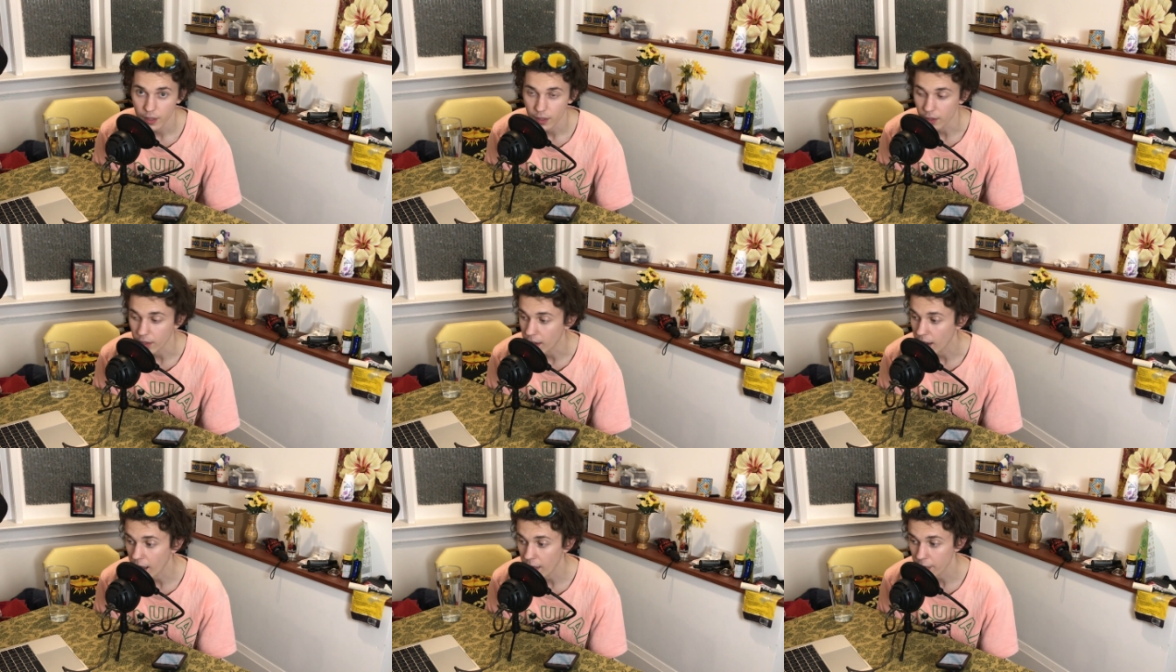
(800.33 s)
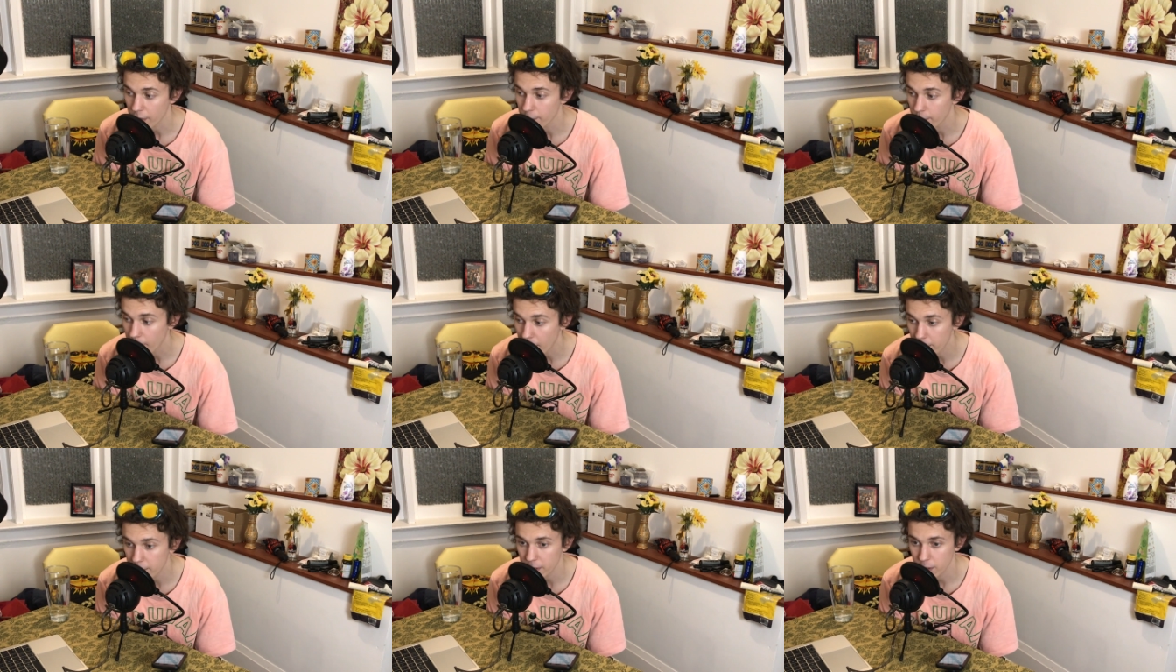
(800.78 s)
You got The
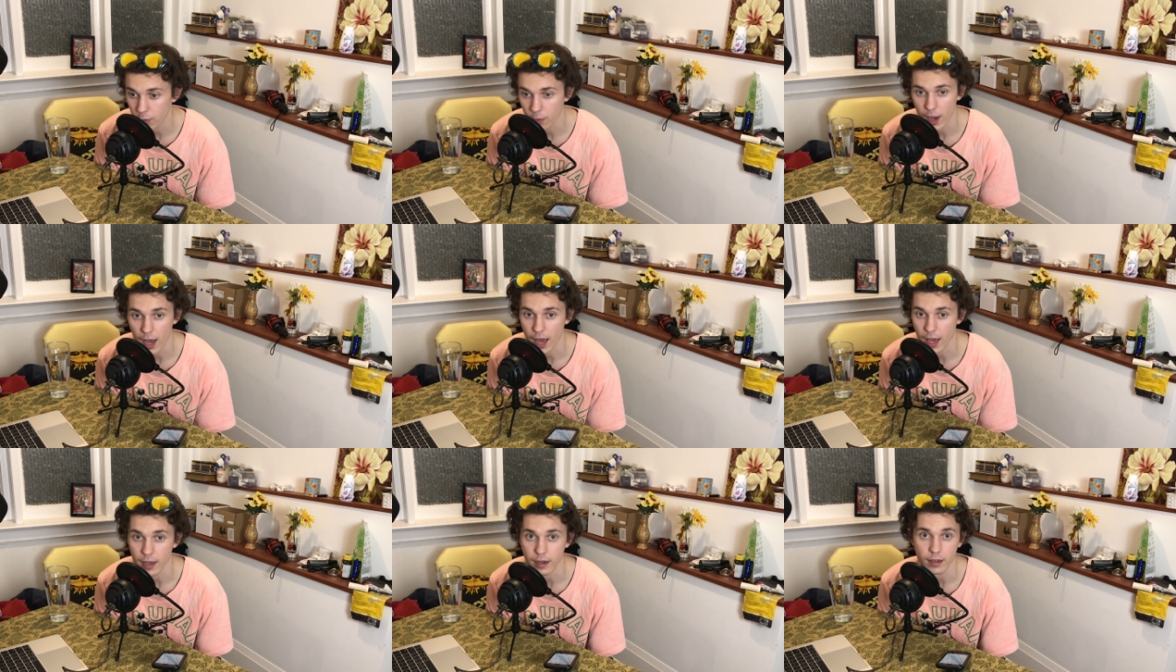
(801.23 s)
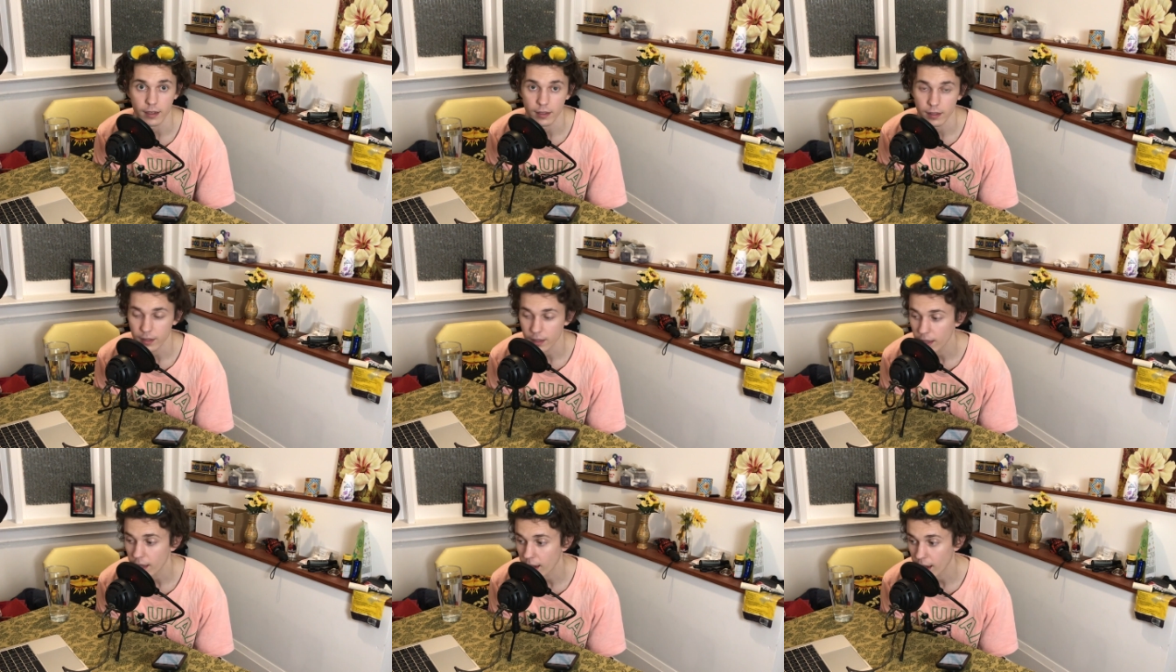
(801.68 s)
Mummy Ride.
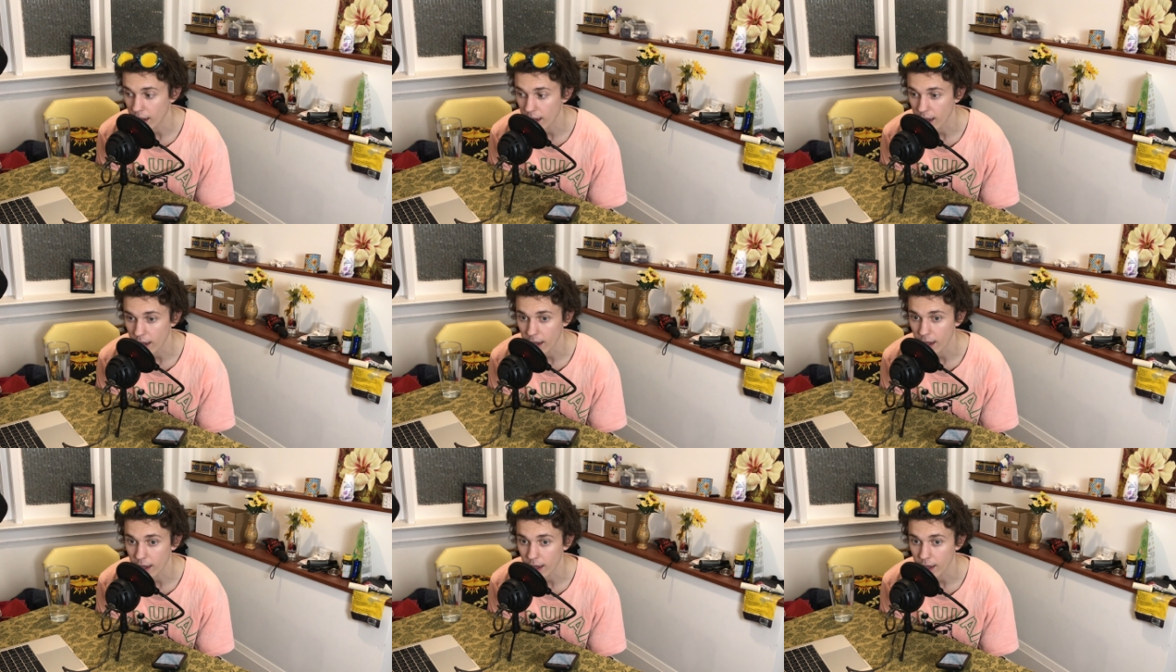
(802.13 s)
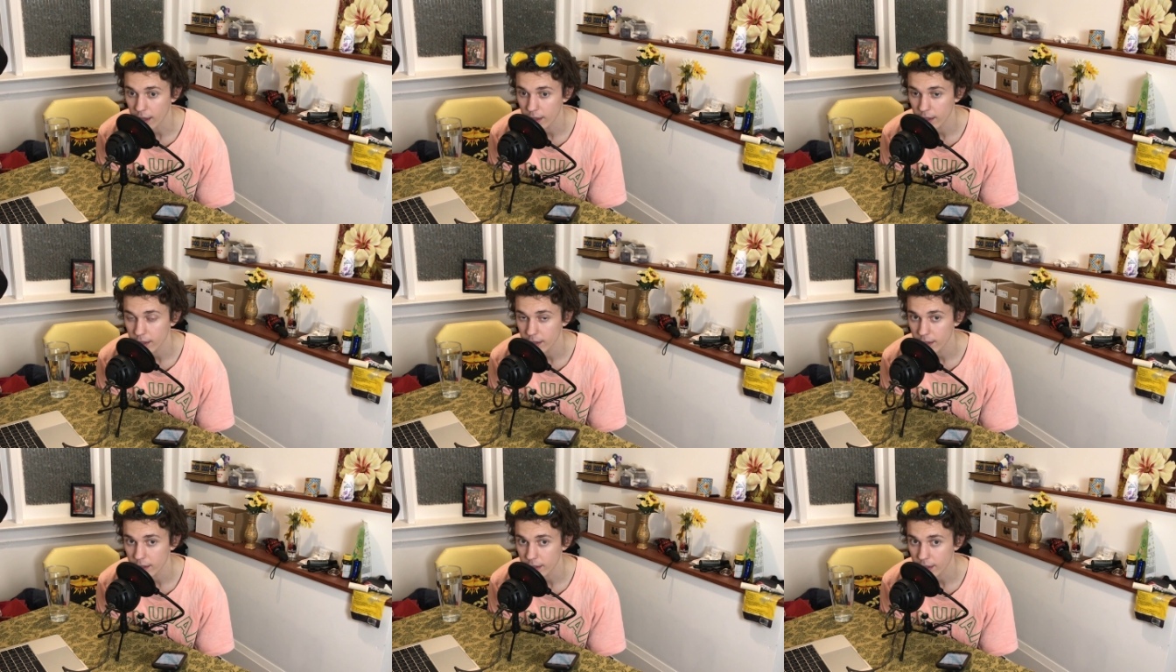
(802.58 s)
Uh,
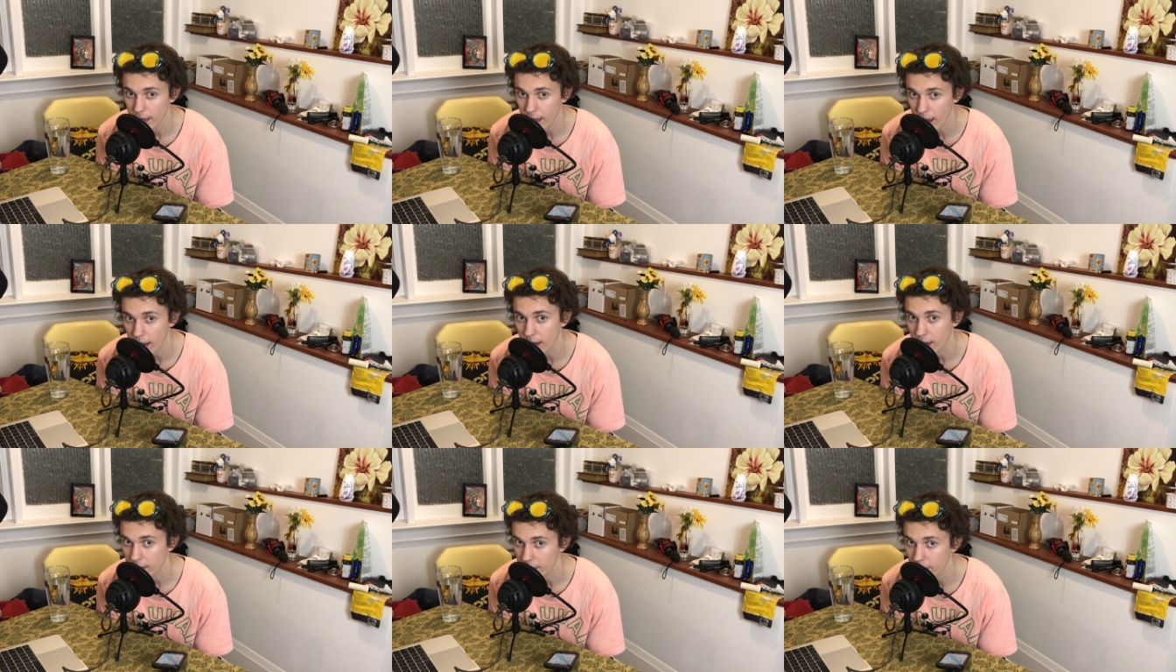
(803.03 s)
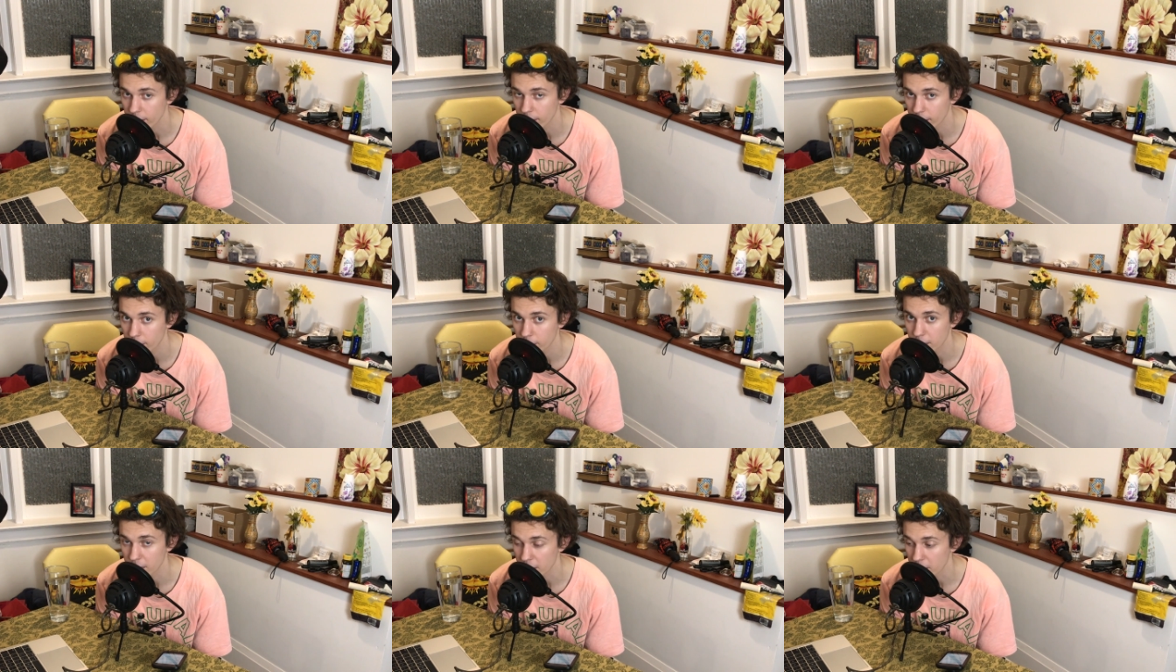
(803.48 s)
yeah, you
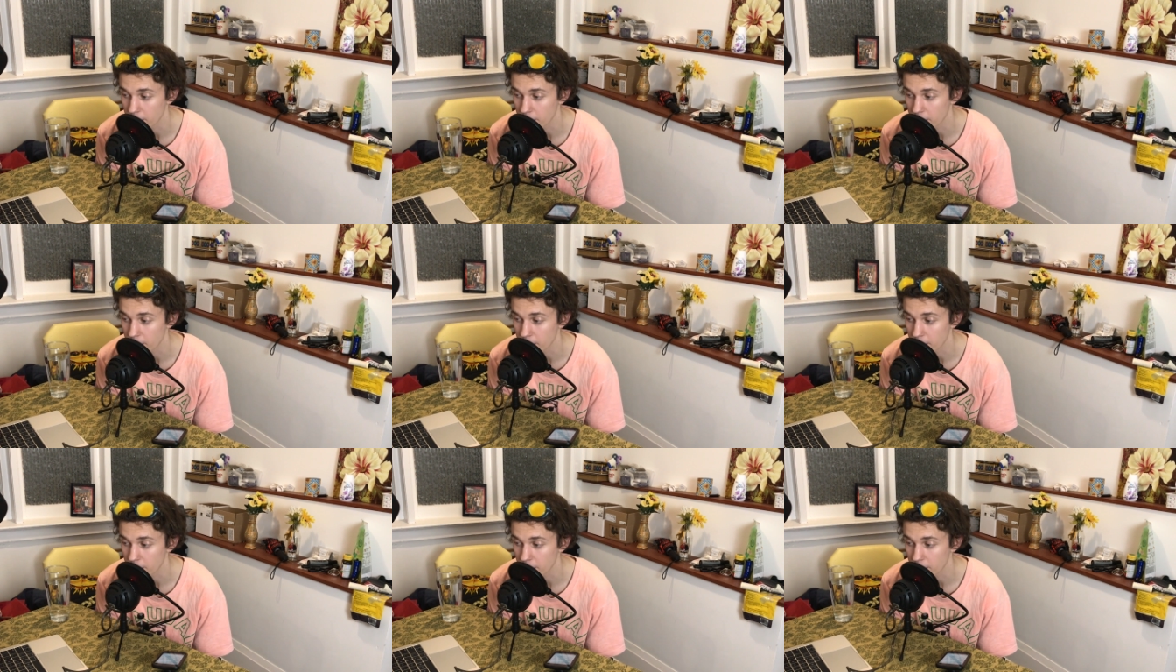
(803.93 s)
heard me.